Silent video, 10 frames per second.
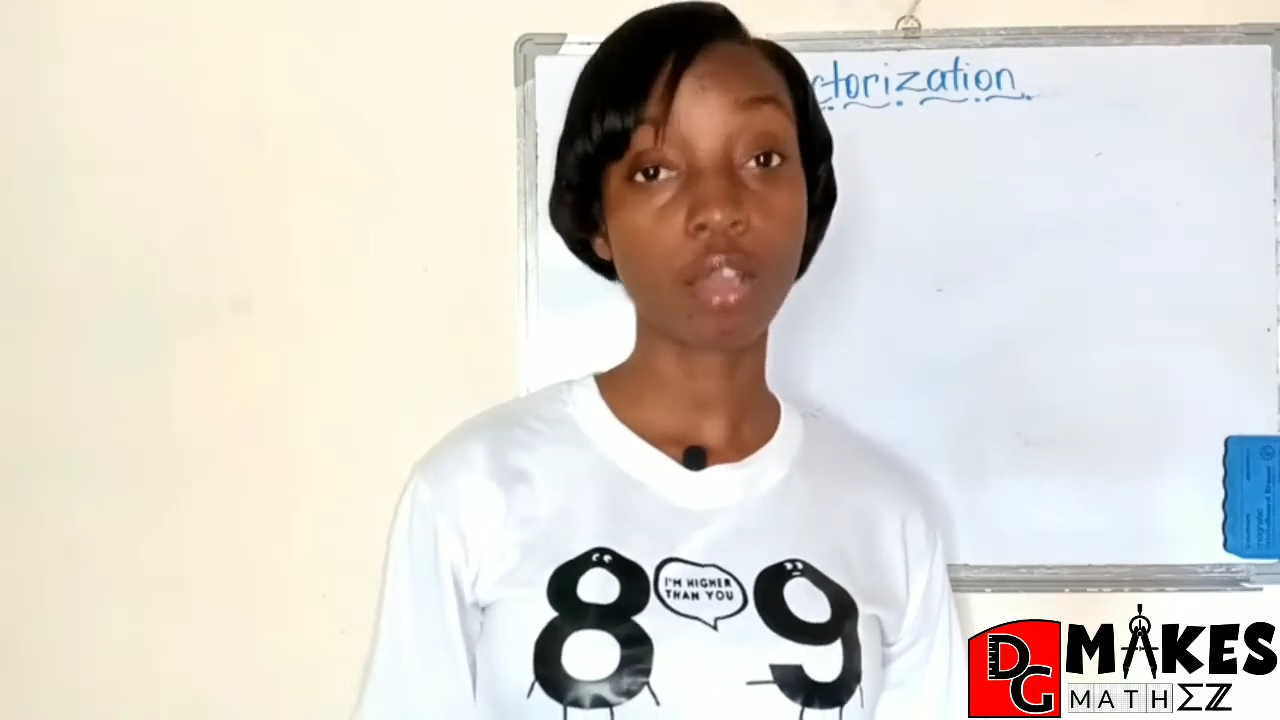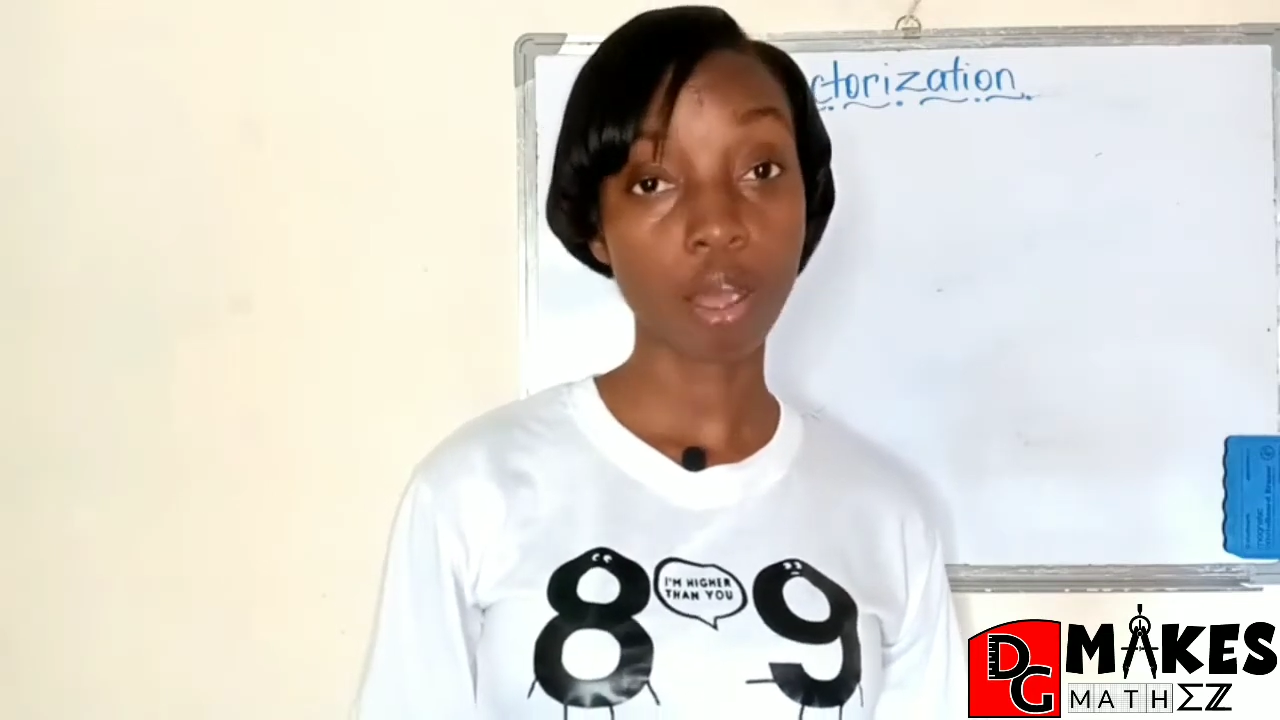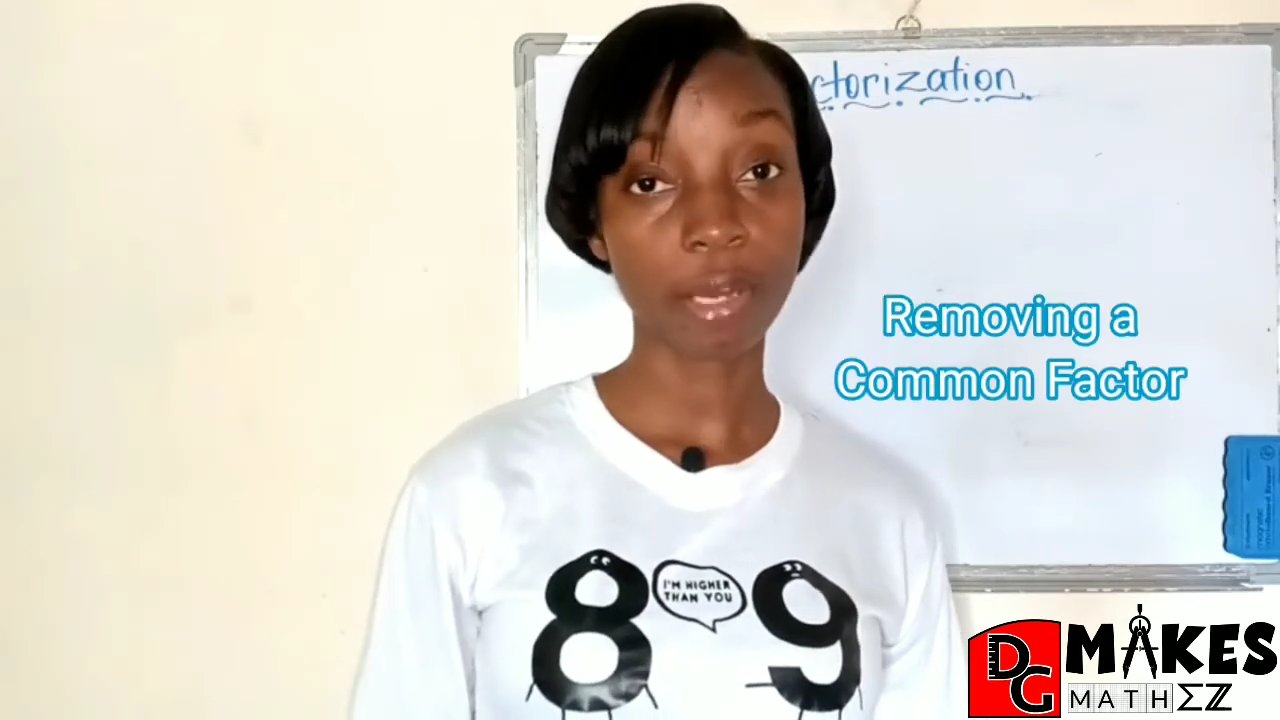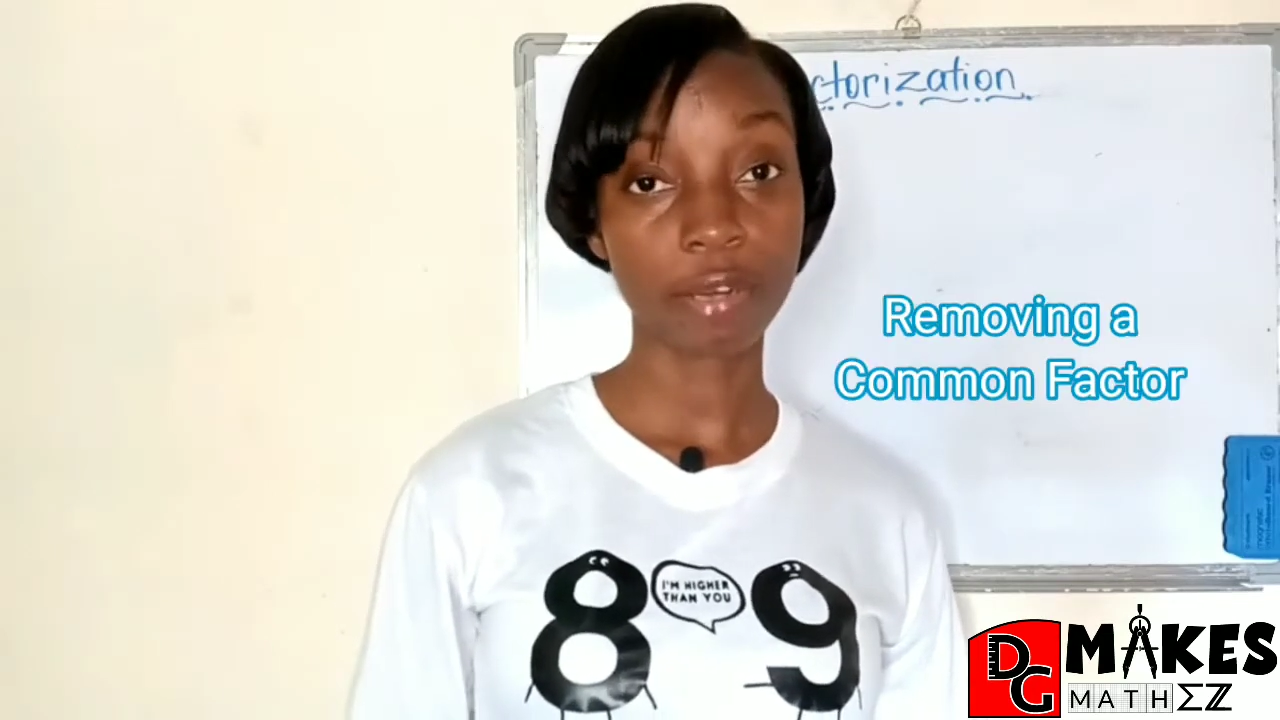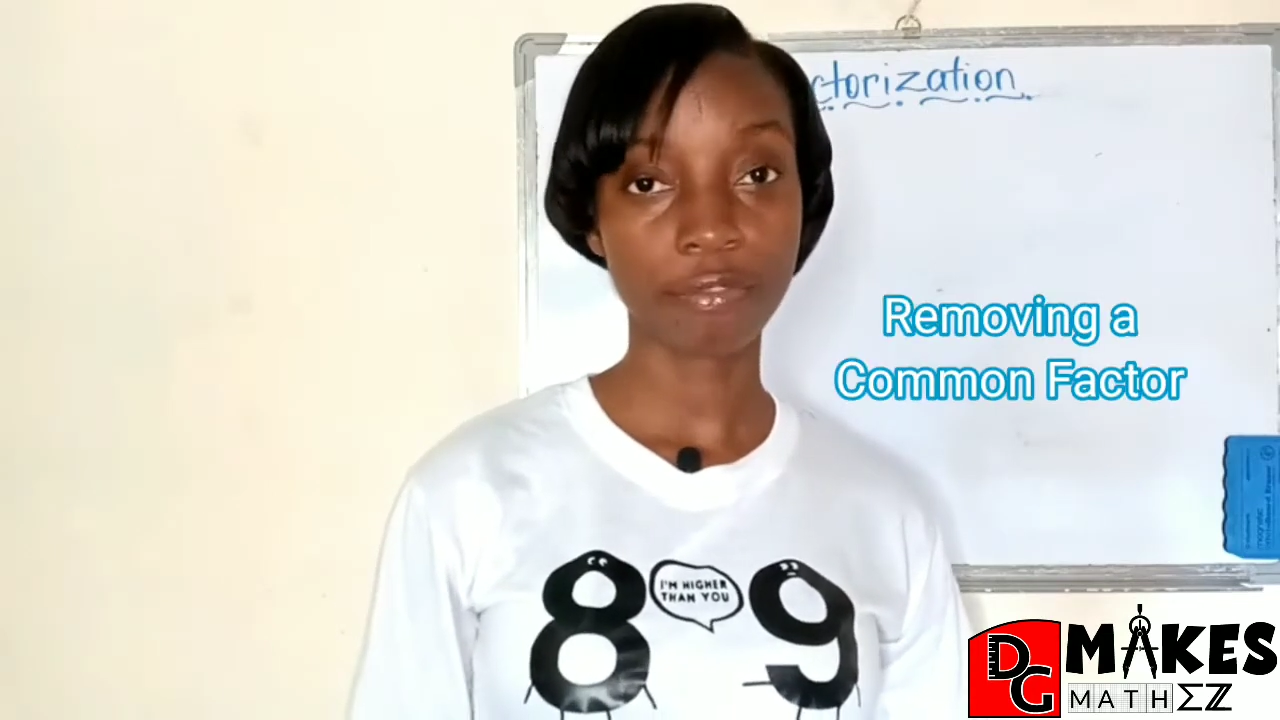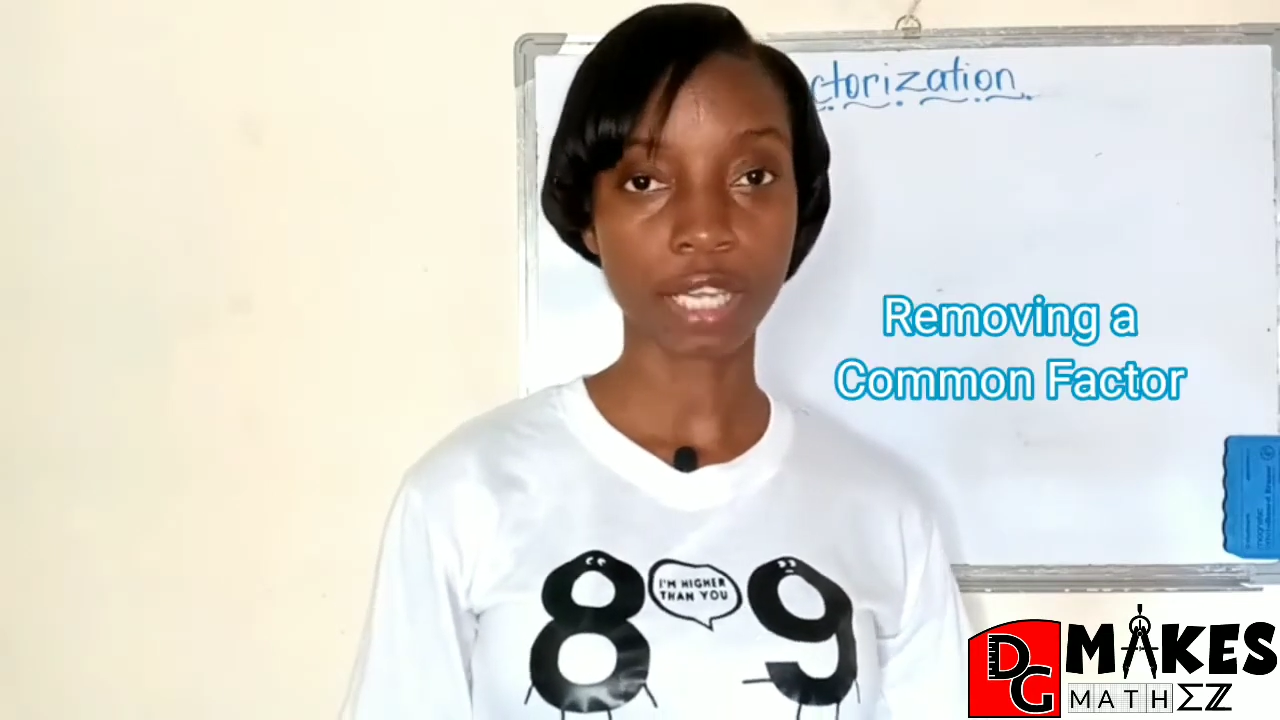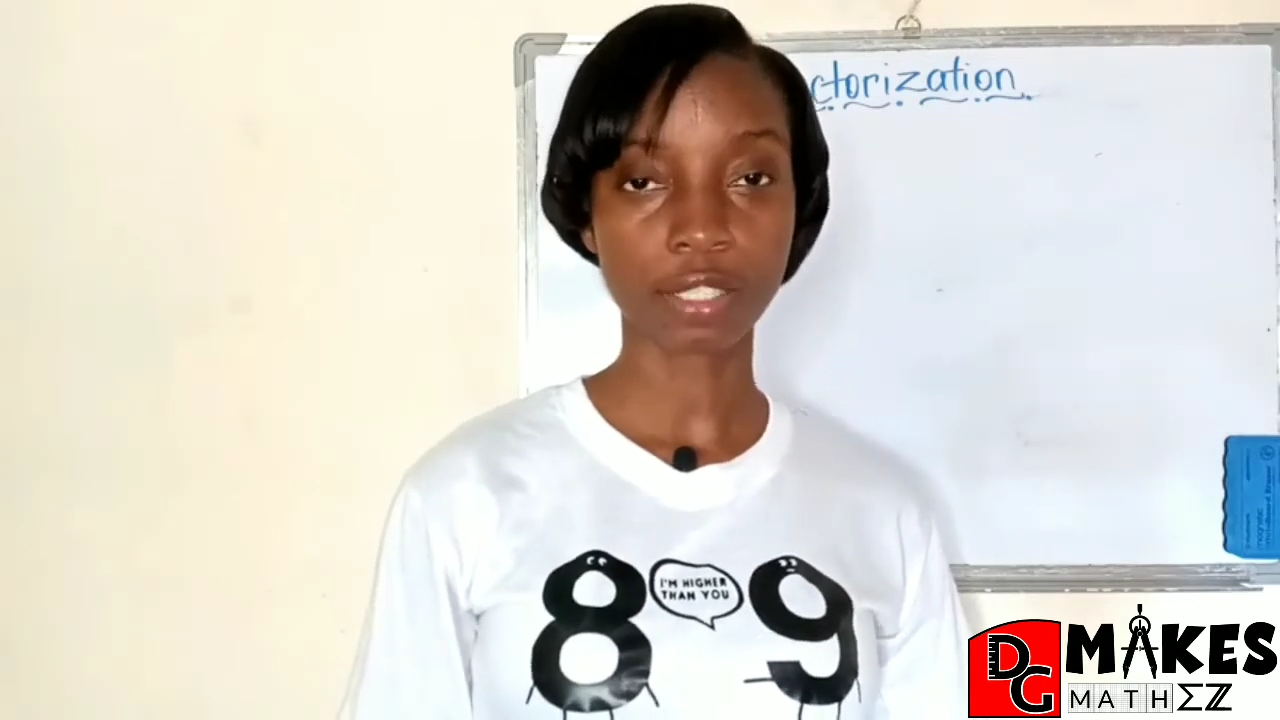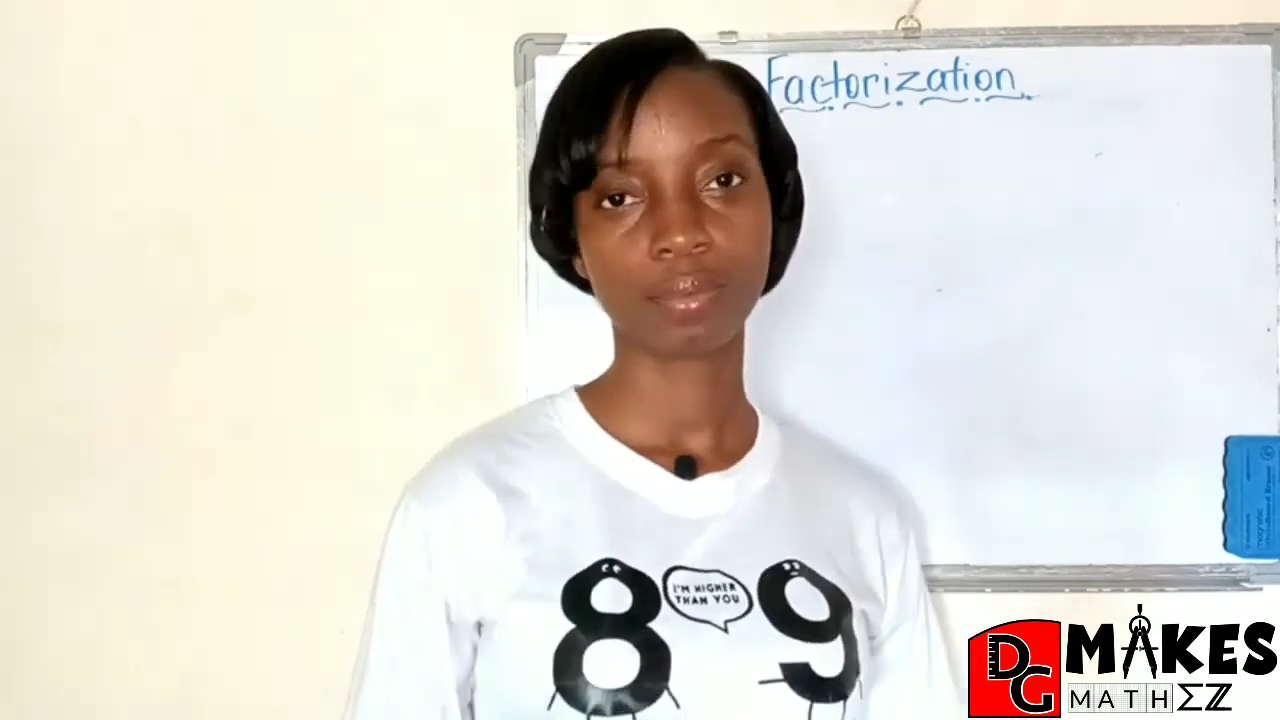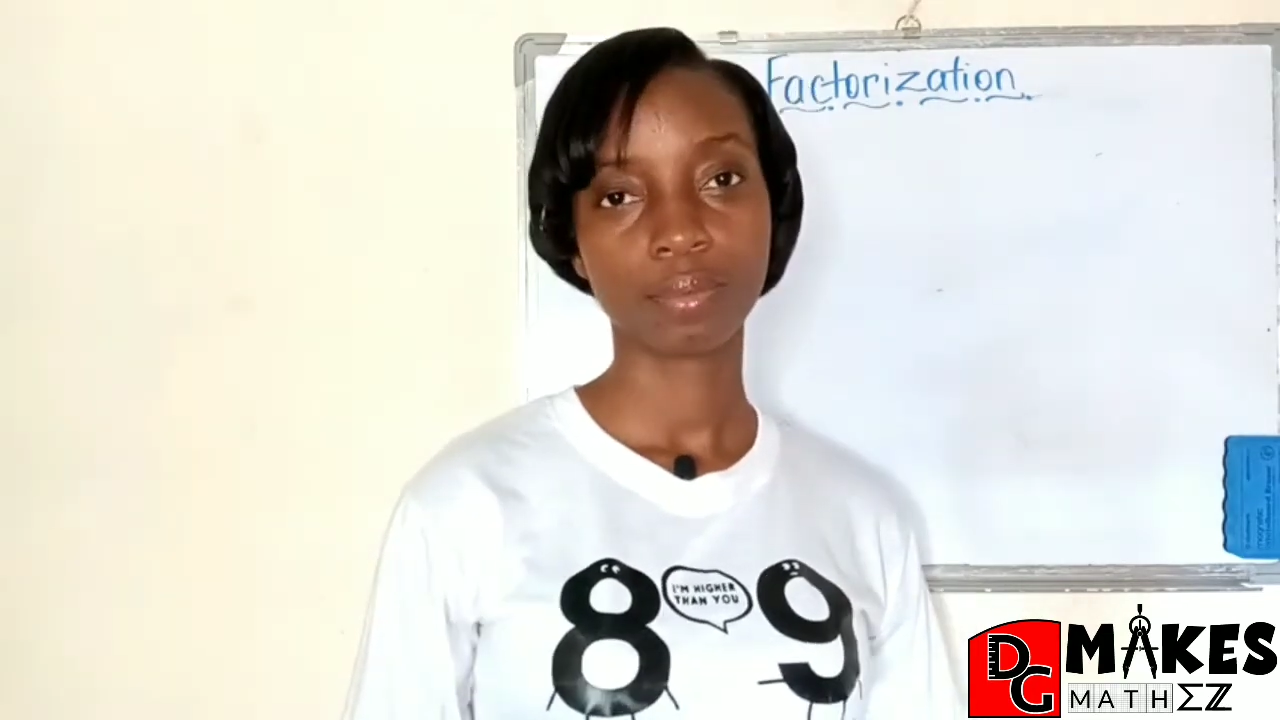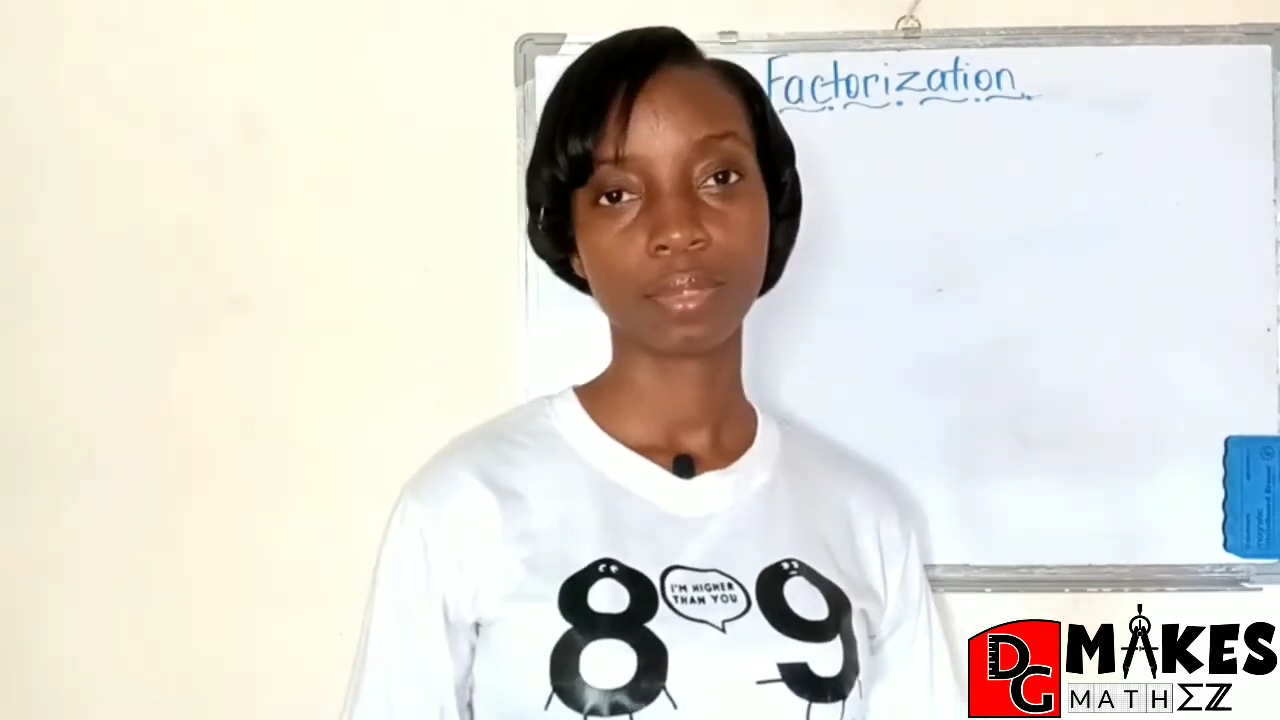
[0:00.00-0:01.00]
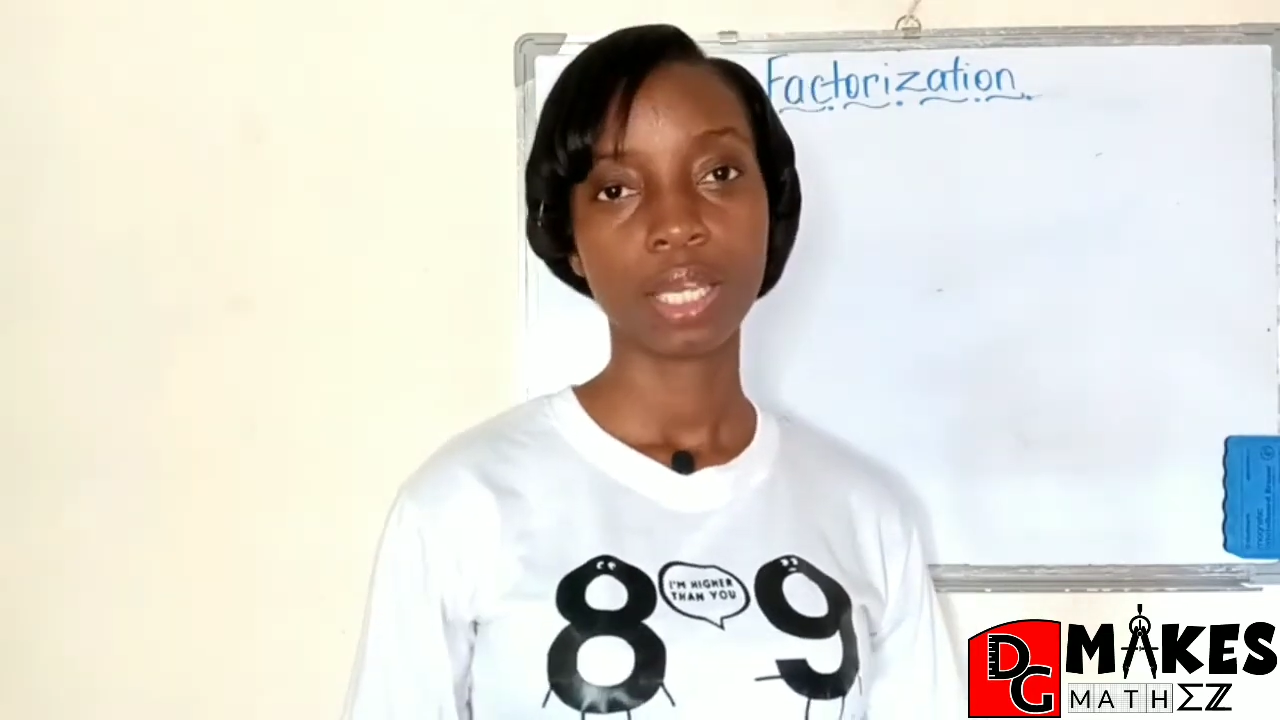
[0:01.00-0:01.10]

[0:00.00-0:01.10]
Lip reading: common factor.